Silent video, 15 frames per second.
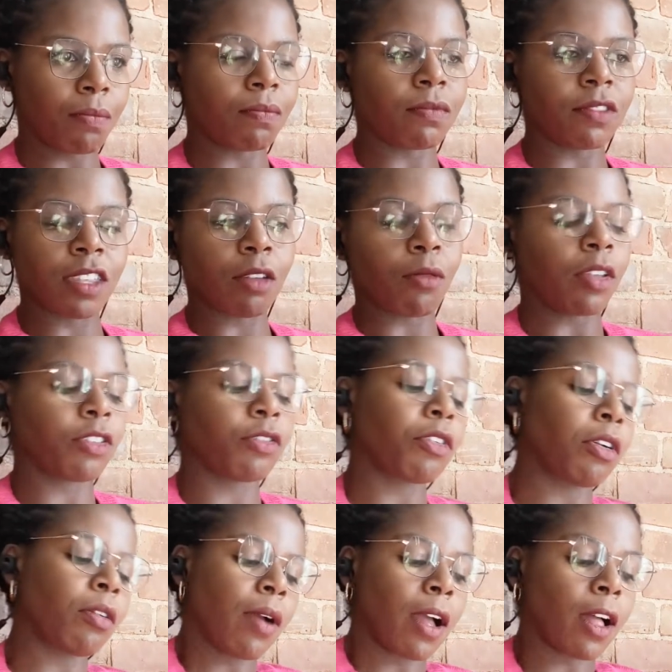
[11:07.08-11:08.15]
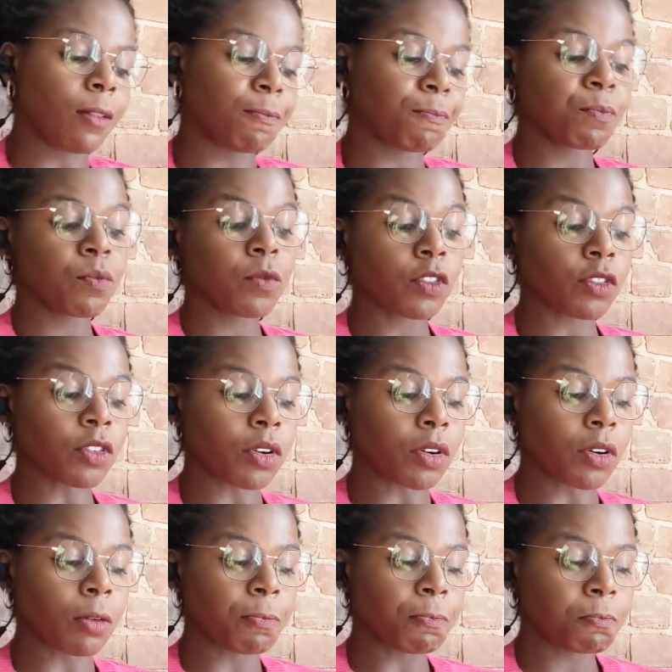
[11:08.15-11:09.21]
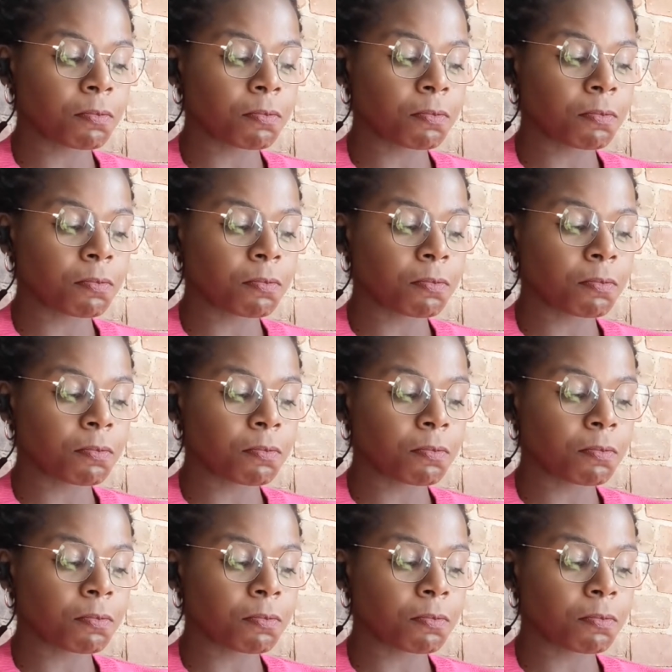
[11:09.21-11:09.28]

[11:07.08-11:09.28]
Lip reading: sequence for a while. So